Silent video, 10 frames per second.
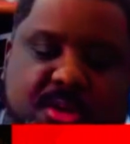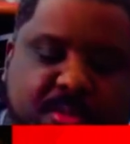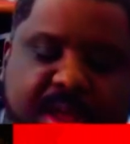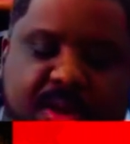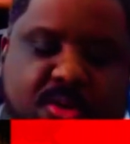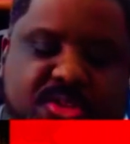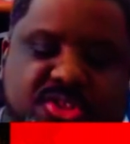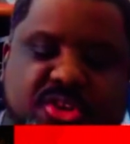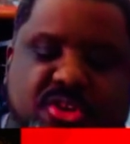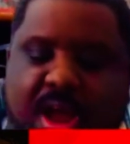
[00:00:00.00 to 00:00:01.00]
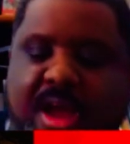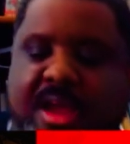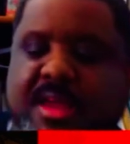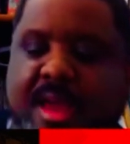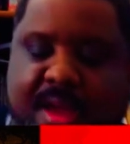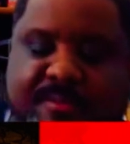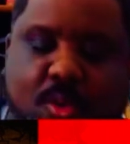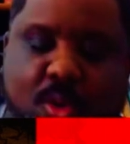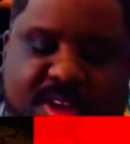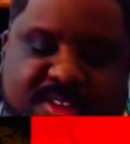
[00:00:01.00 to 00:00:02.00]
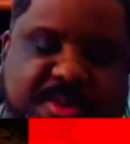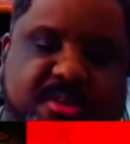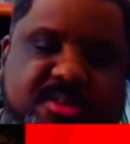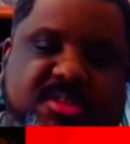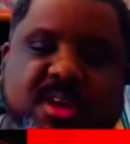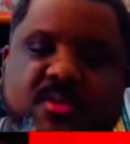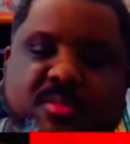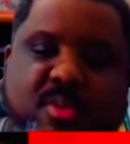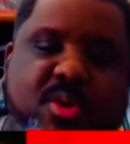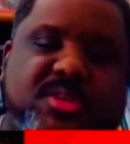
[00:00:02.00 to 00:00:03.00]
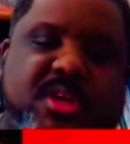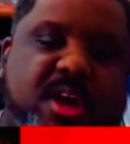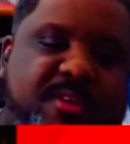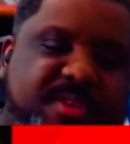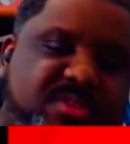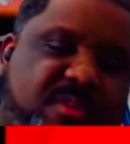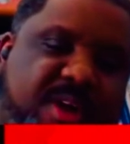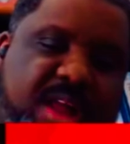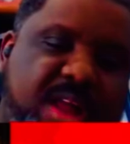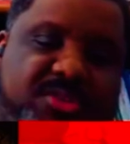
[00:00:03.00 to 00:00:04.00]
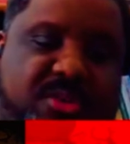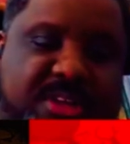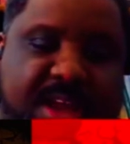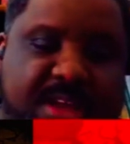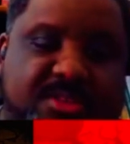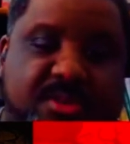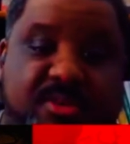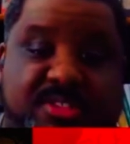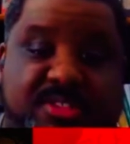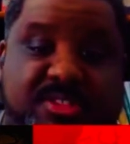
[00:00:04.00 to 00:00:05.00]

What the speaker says: black girls in junior high have more experiences and reports of physical violence during dating. So there's